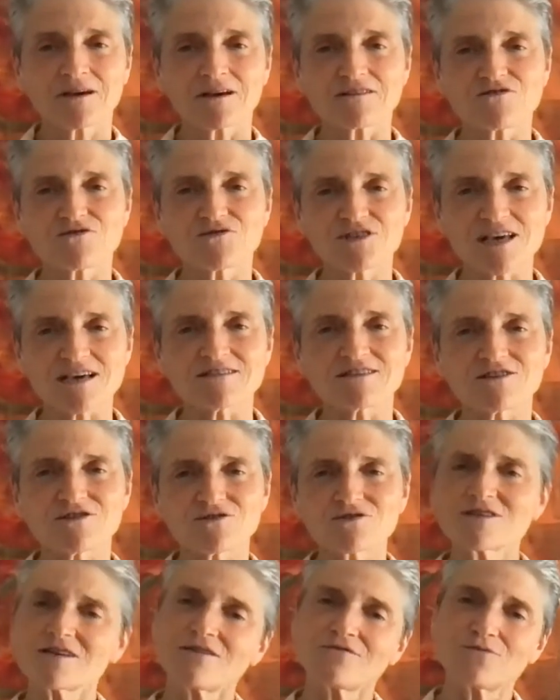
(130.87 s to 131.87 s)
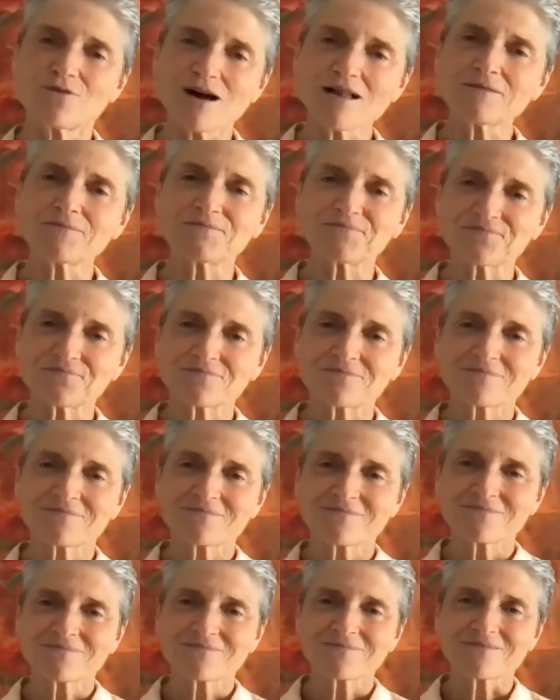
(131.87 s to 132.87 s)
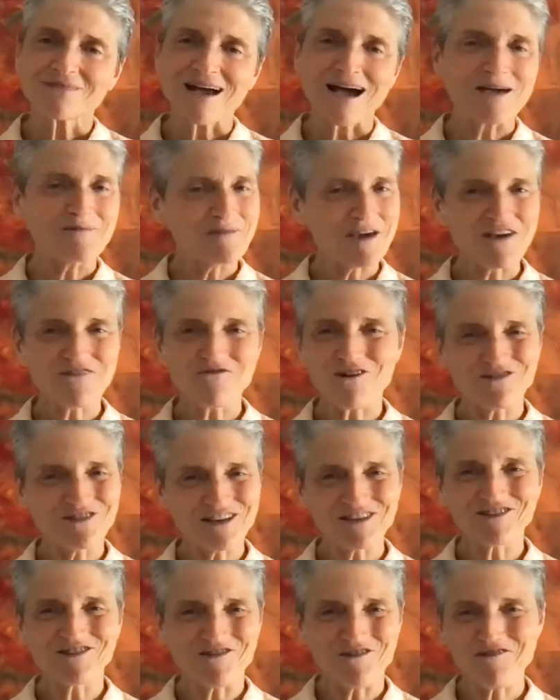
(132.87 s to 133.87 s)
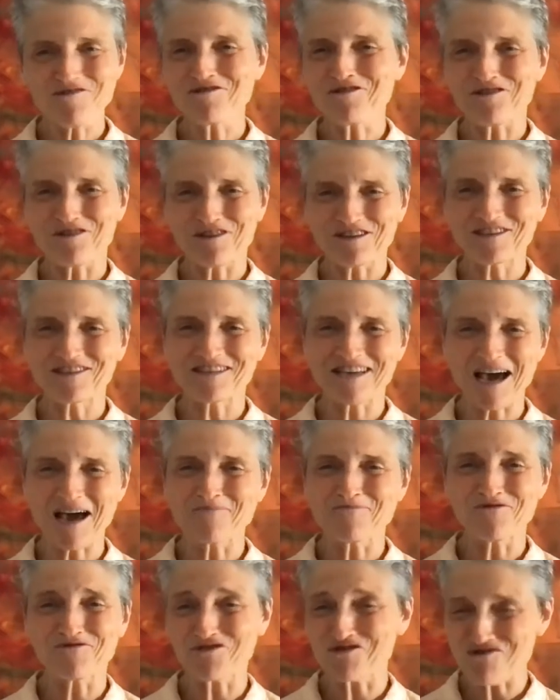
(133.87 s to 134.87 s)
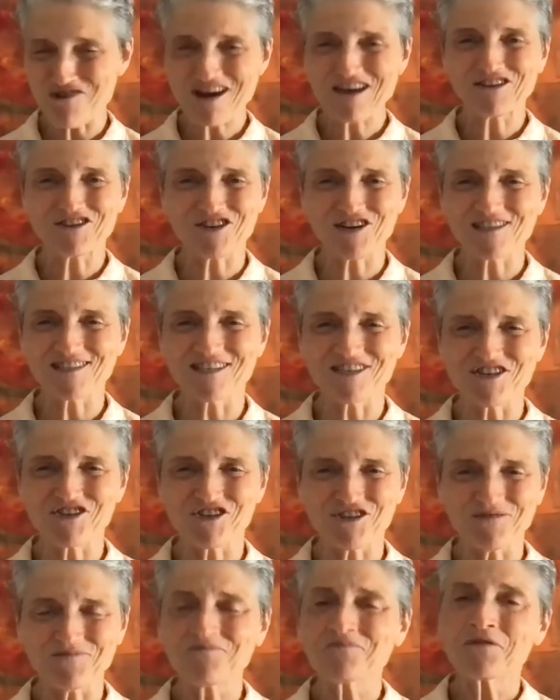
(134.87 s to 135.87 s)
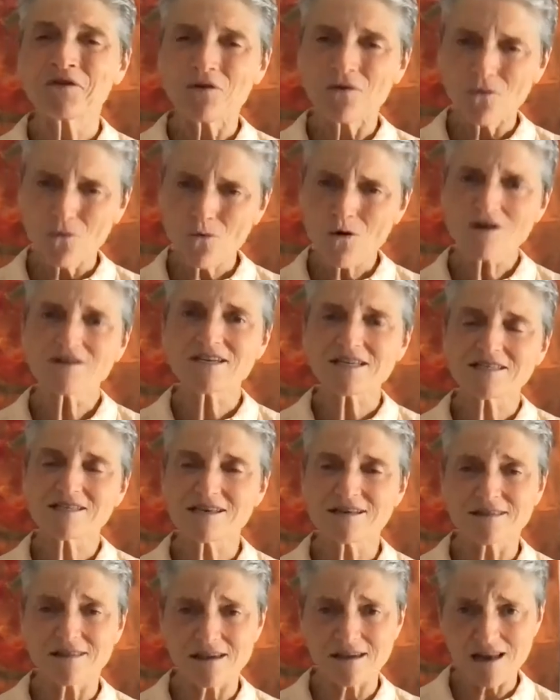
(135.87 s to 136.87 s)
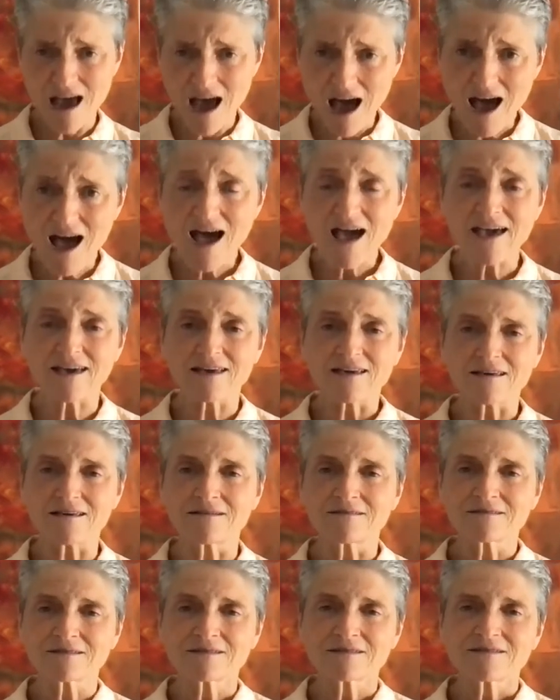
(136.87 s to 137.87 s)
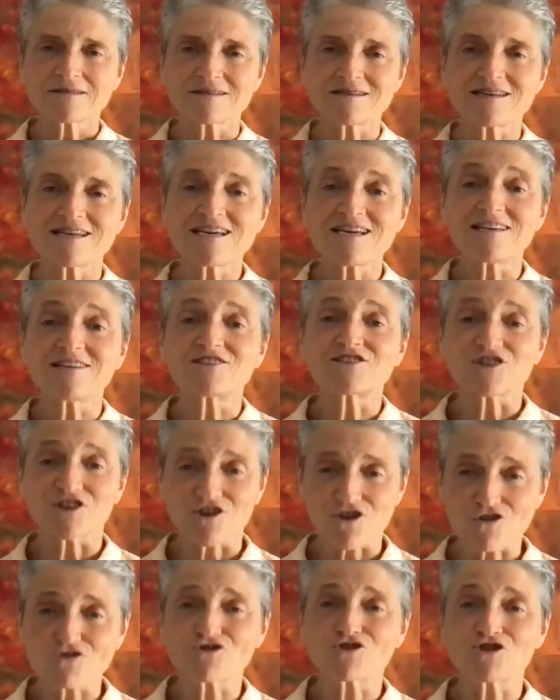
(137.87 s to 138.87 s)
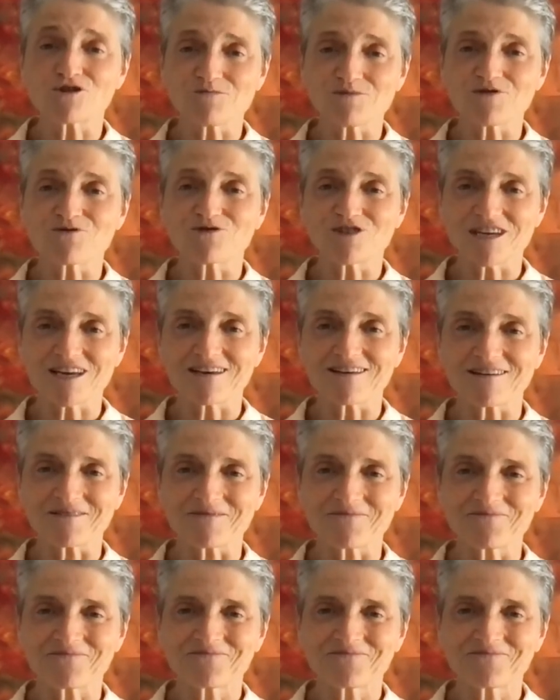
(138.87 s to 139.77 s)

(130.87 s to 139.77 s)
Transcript: And you say to yourself, Well, I'm here on this earth at this time of great transition. What is it that I need to contribute here?